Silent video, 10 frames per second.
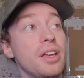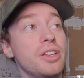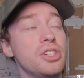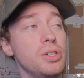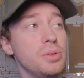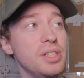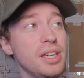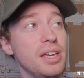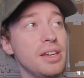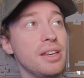
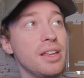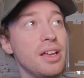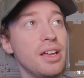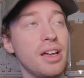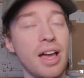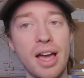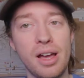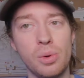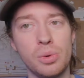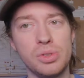shooting in a
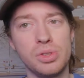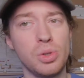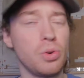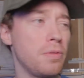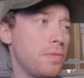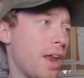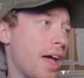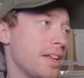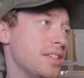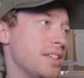house or a
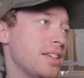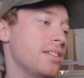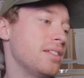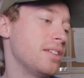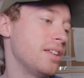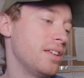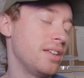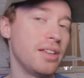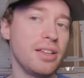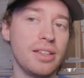flat, and
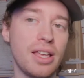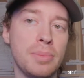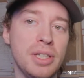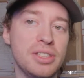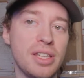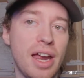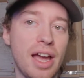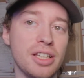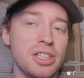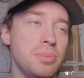that being said, it
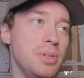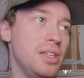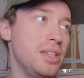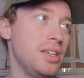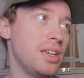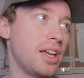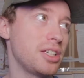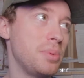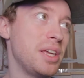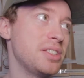has to be
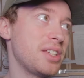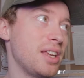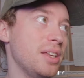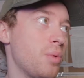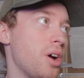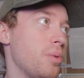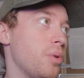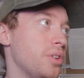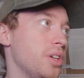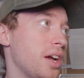exactly what I
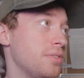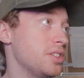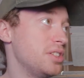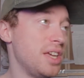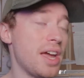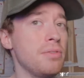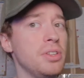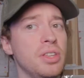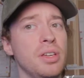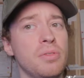want. You have to see
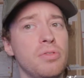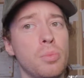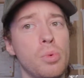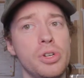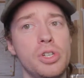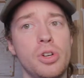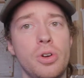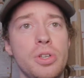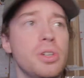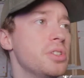everything from one
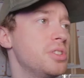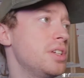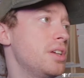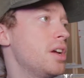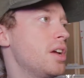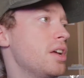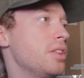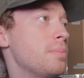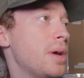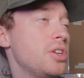shot. You can see
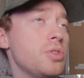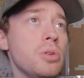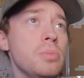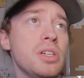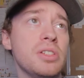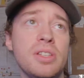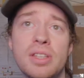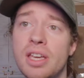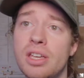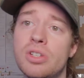the bedroom, you can see the
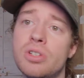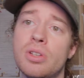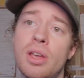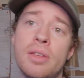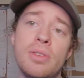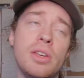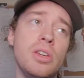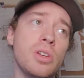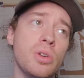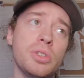kitchen, and then
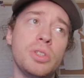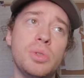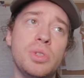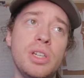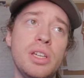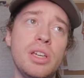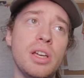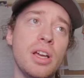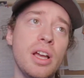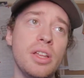you can also see
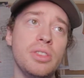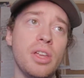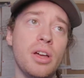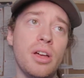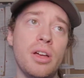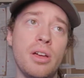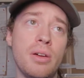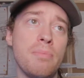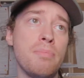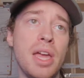
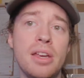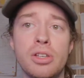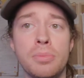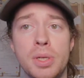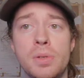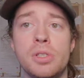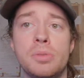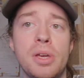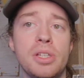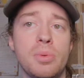the main computer
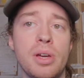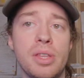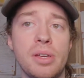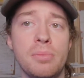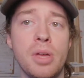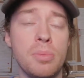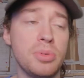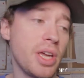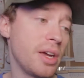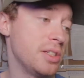space where the
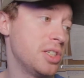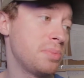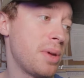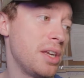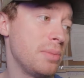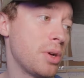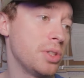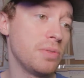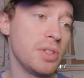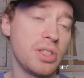protagonist is spending
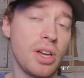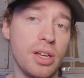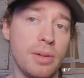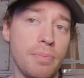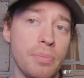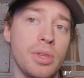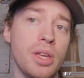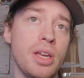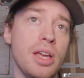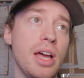most of her time.
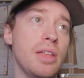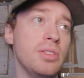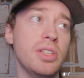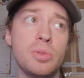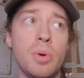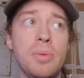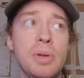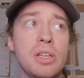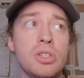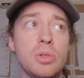And in this way we
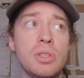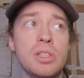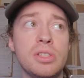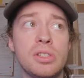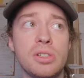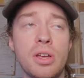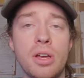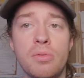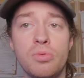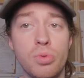can do this
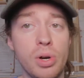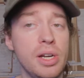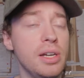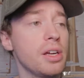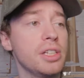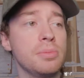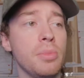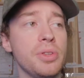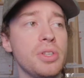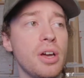really nice
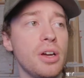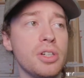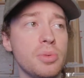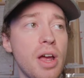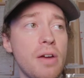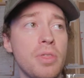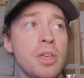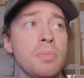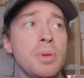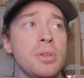montage where everything
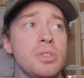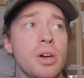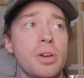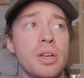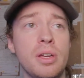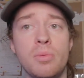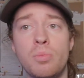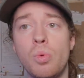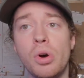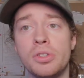can be done
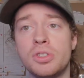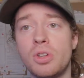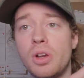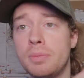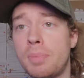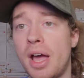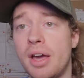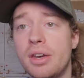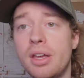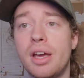in one solid
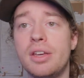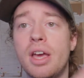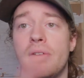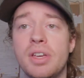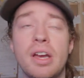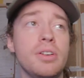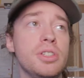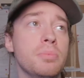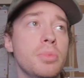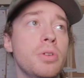pan, and you have the
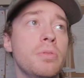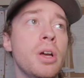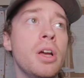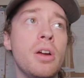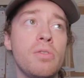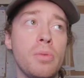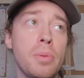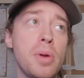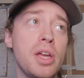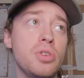character move from the
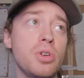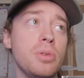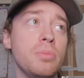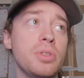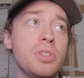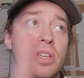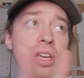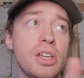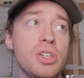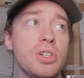bedroom to the
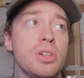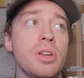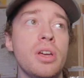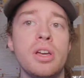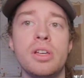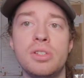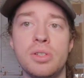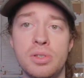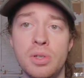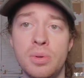kitchen to
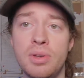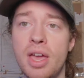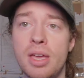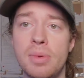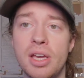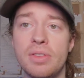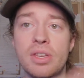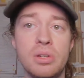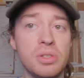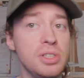doing gaming, and then
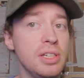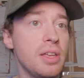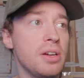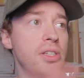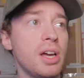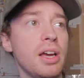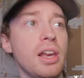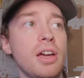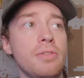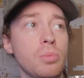you can see their entire
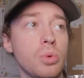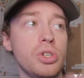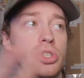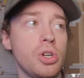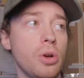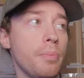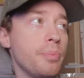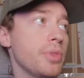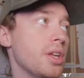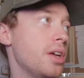life in one shot.
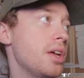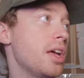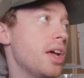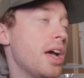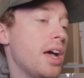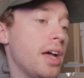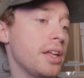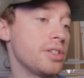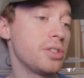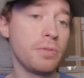
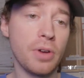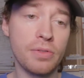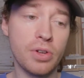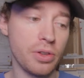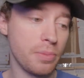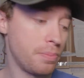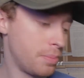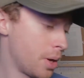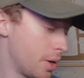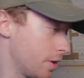And so far I've got the
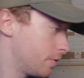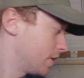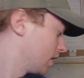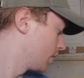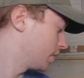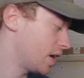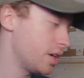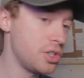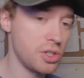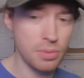perfect
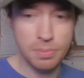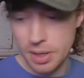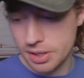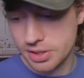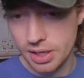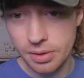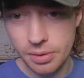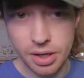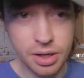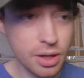location picked out.
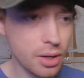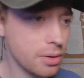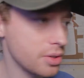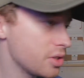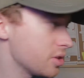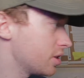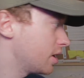I'll just